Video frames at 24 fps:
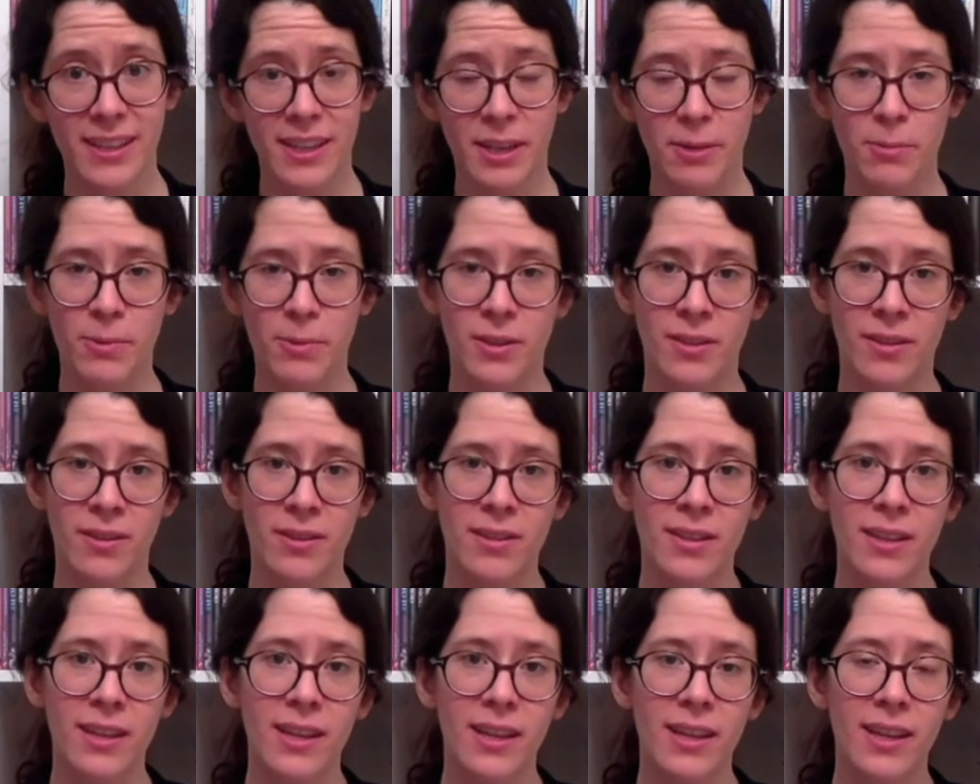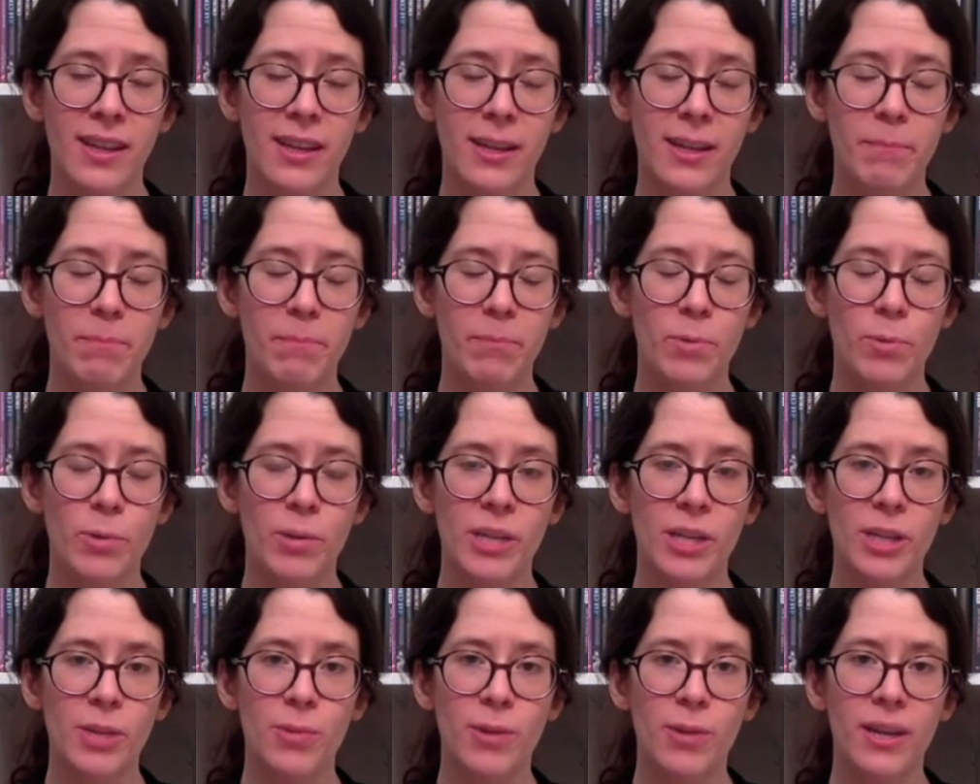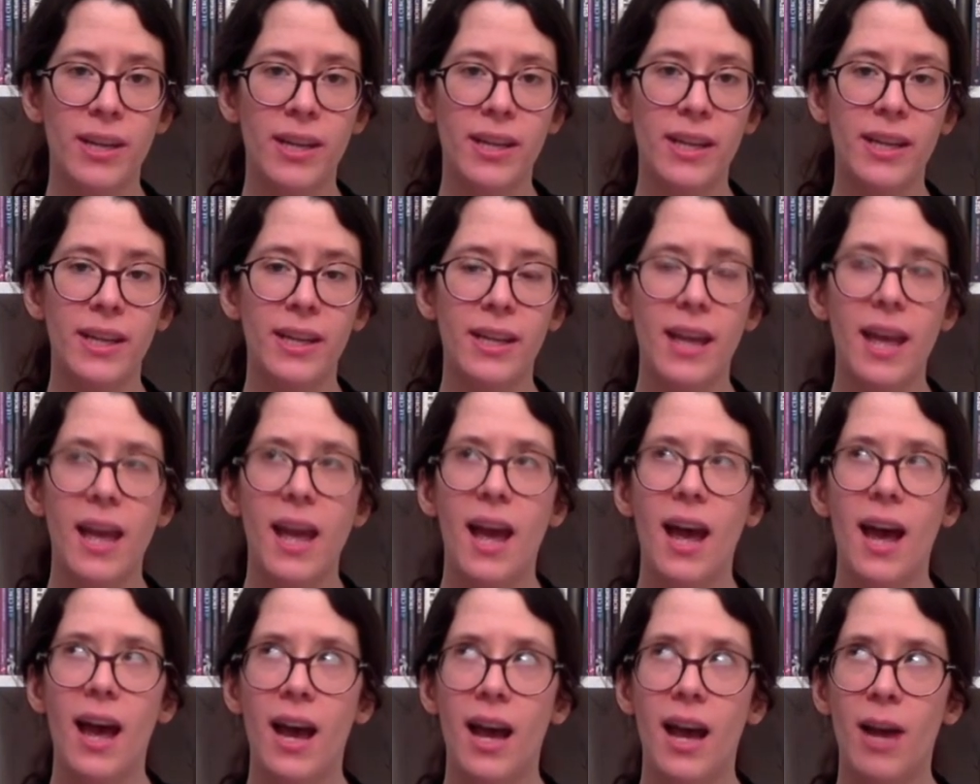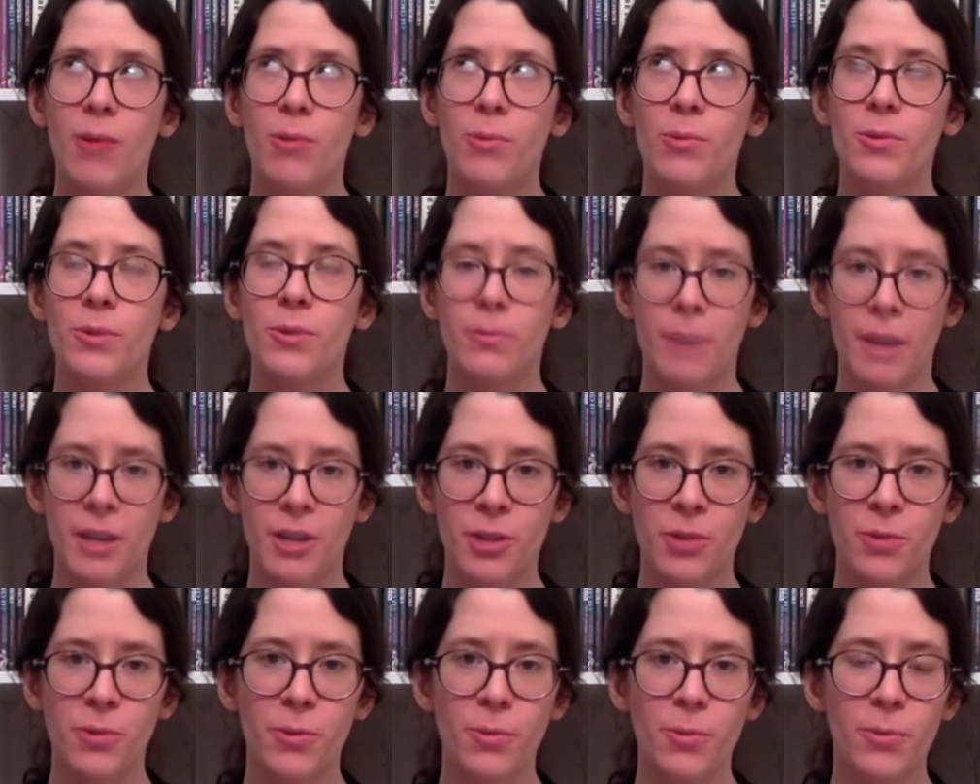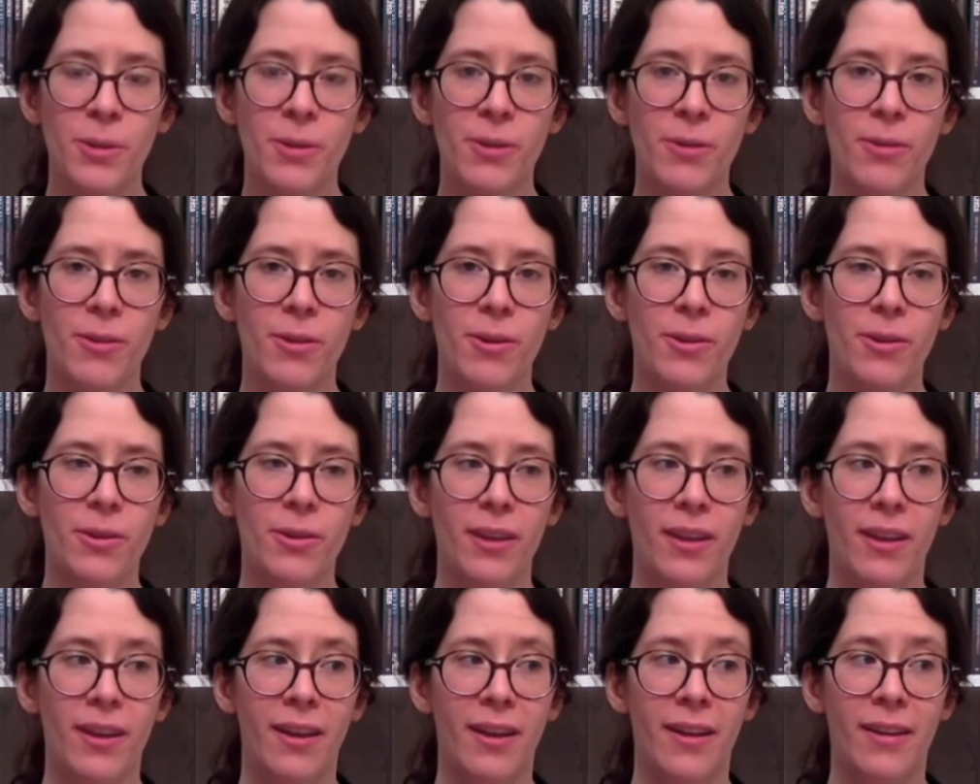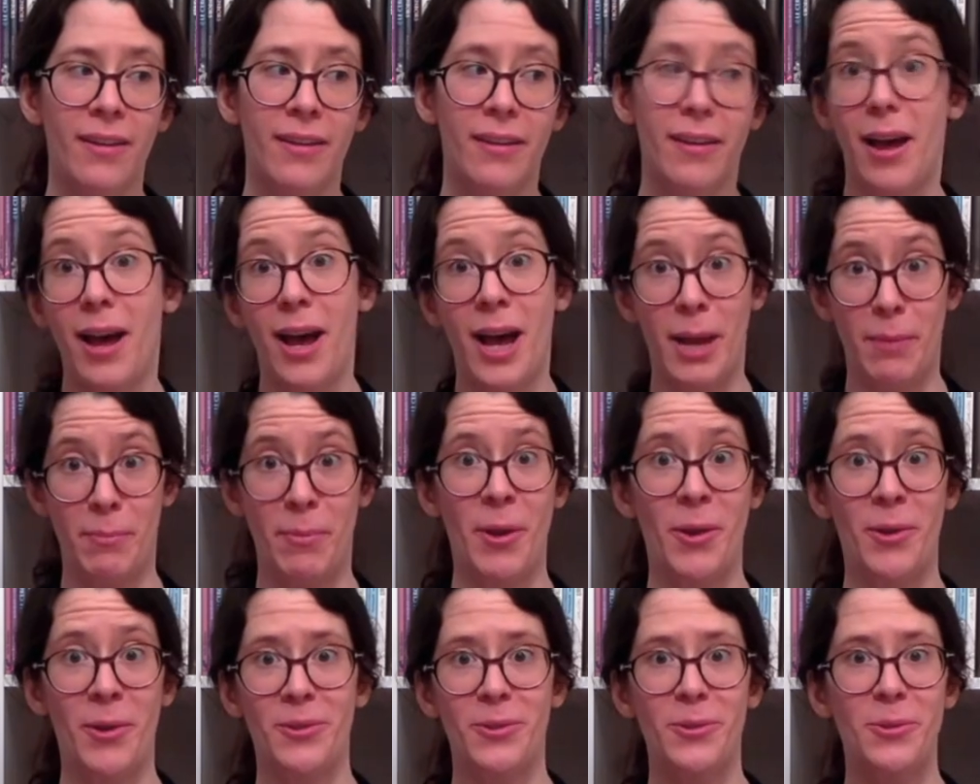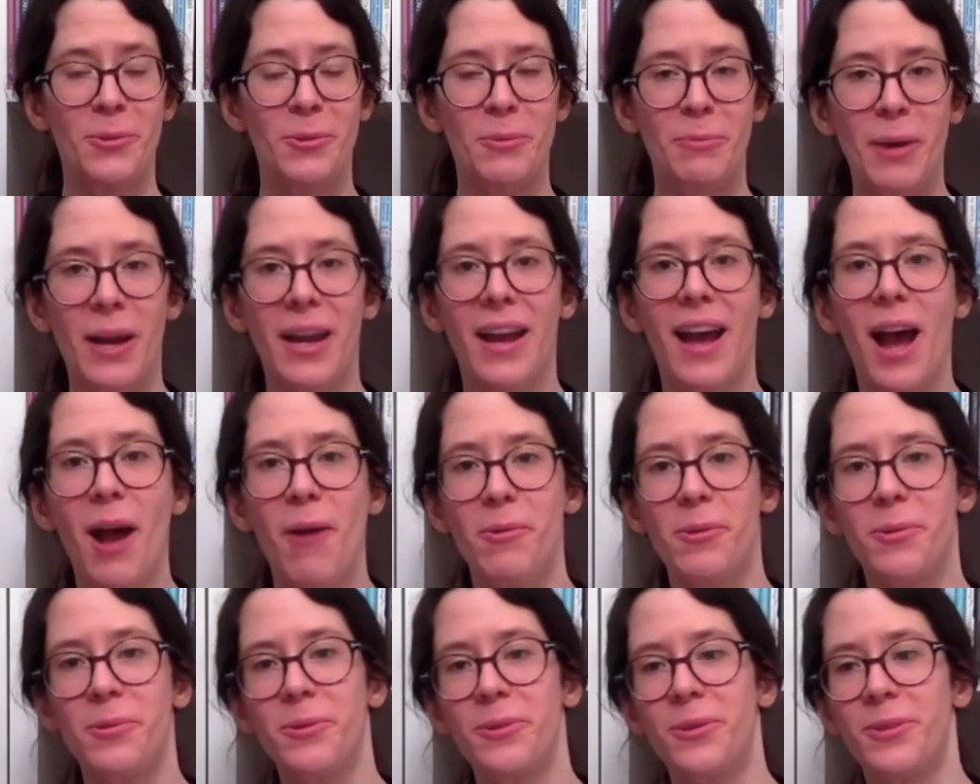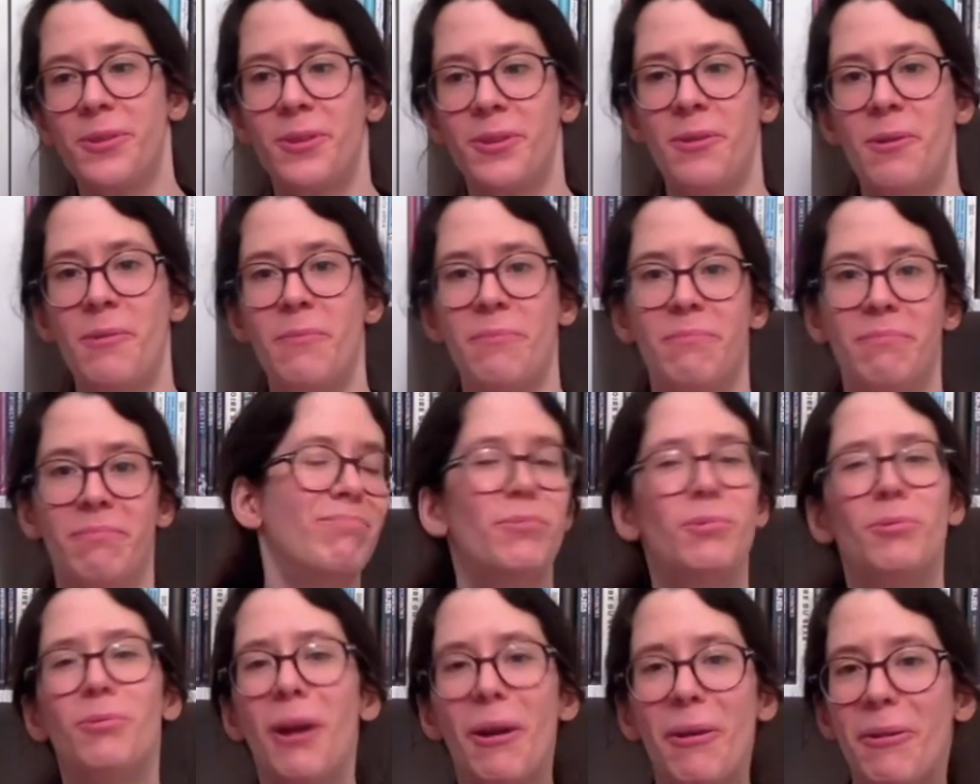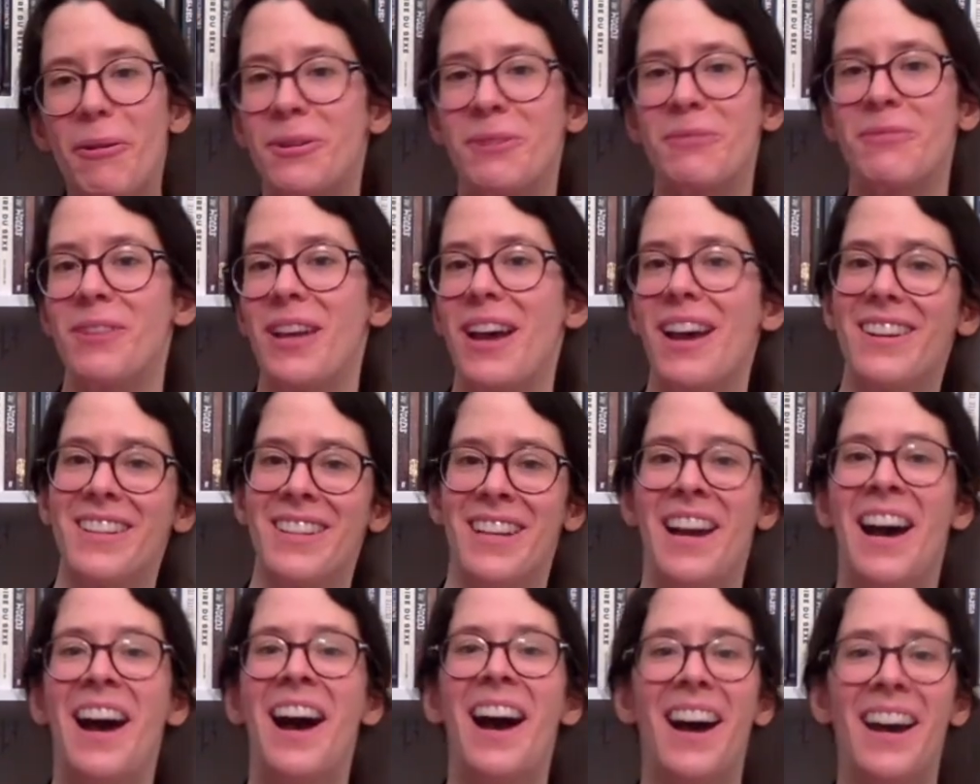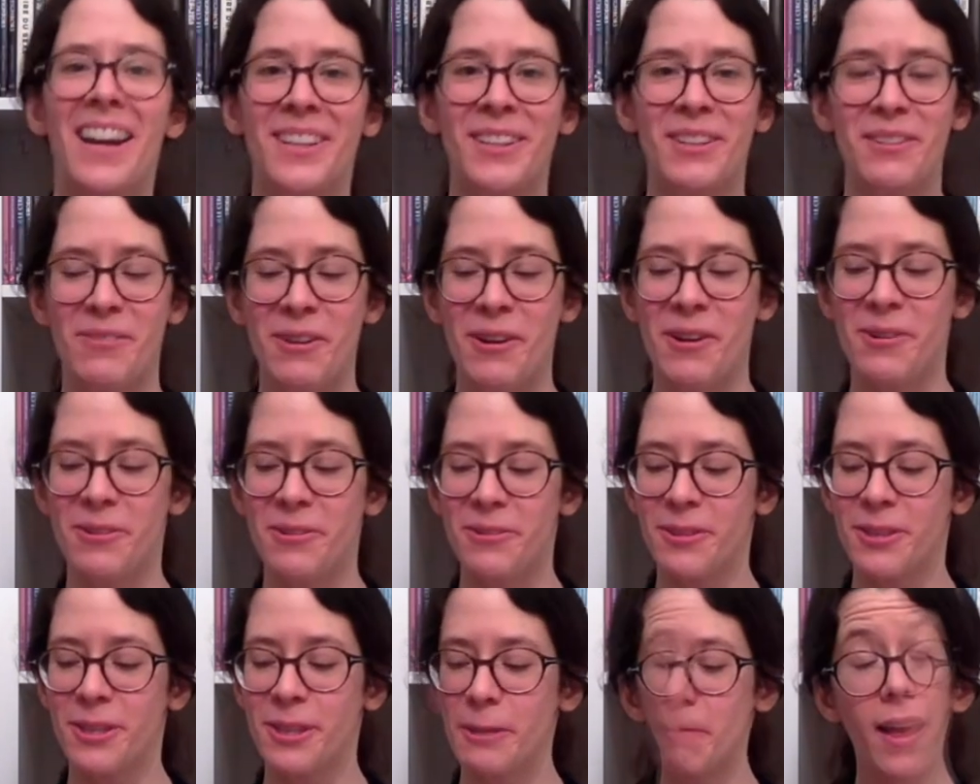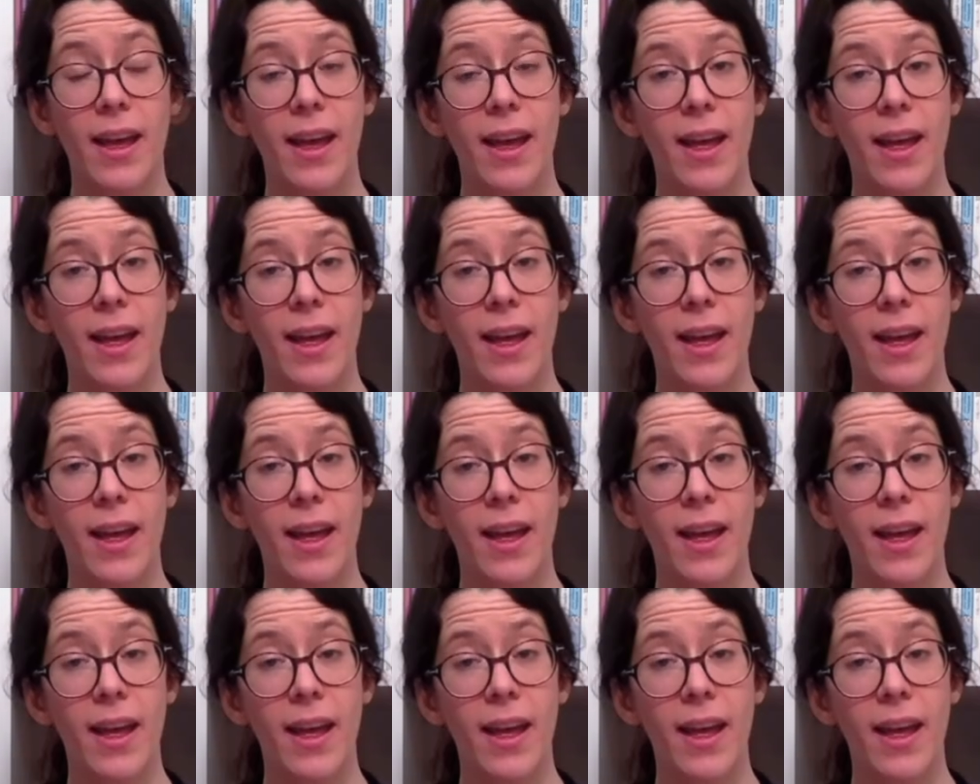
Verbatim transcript: It was the twenty twenty Owls Magical Readathon, and I passed all my owls, so I'm proud of that, I suppose.